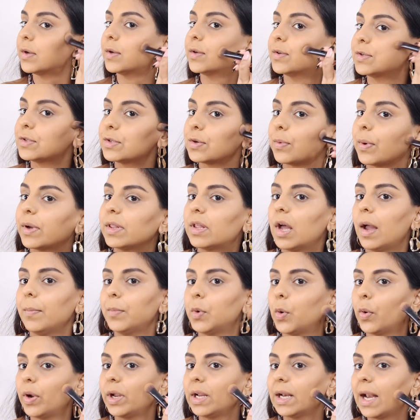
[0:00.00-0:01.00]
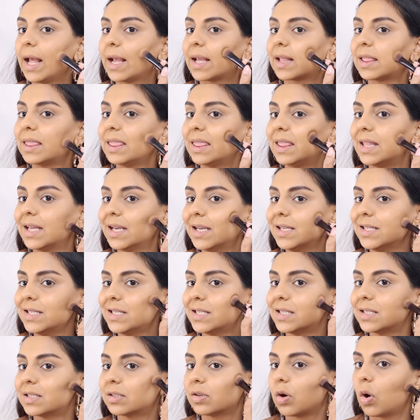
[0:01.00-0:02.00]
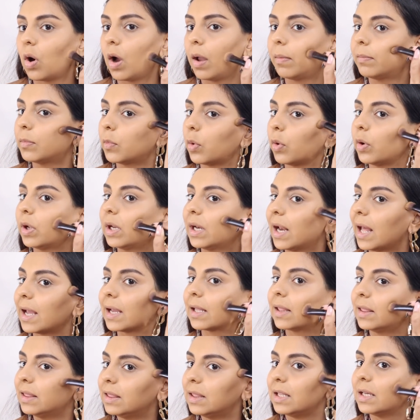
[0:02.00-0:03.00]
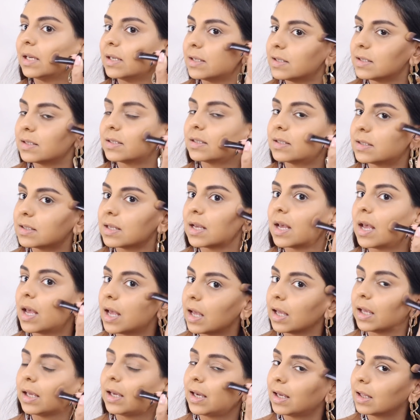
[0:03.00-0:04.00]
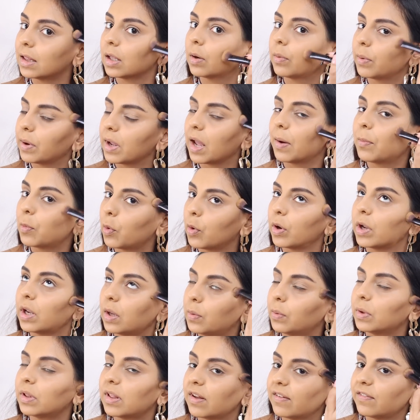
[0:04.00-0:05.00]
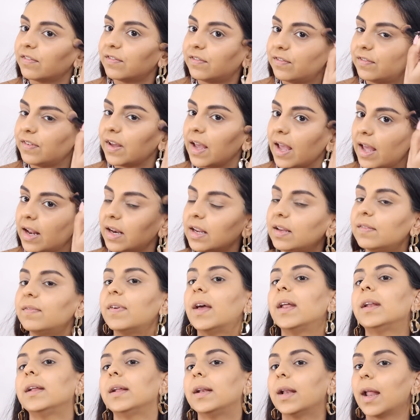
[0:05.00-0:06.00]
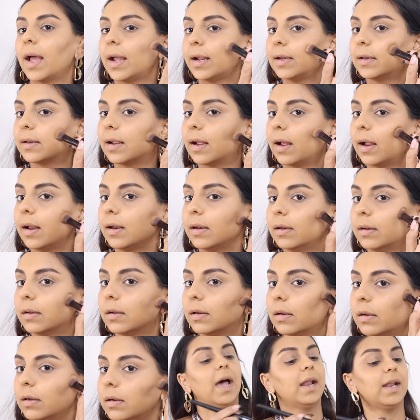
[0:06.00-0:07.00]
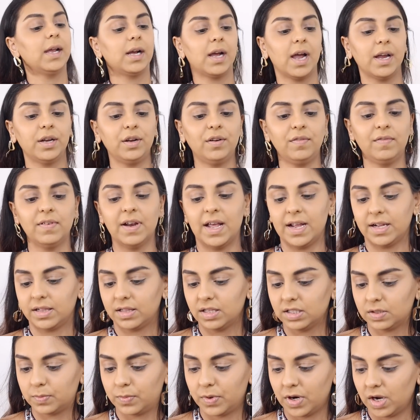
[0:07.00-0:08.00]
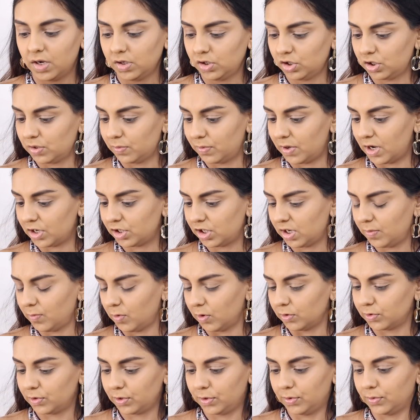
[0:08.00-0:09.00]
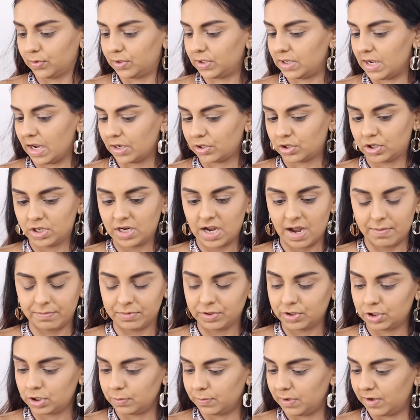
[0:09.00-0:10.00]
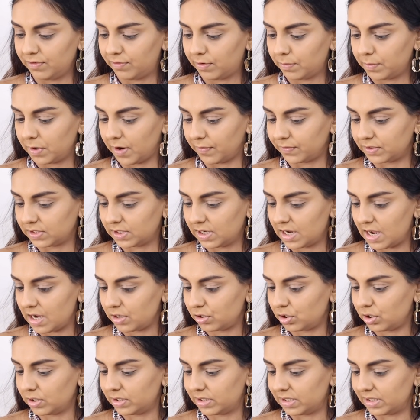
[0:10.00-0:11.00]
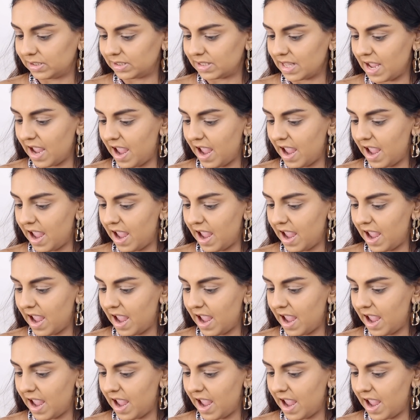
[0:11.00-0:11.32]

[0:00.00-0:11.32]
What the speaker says: So whether I'm going like this or I'm going like this, either way I'm going in with a very, very light hand. And I kind of like this brush. The brush I'm also using actually happens to be from Cuffs and Lashes. It's the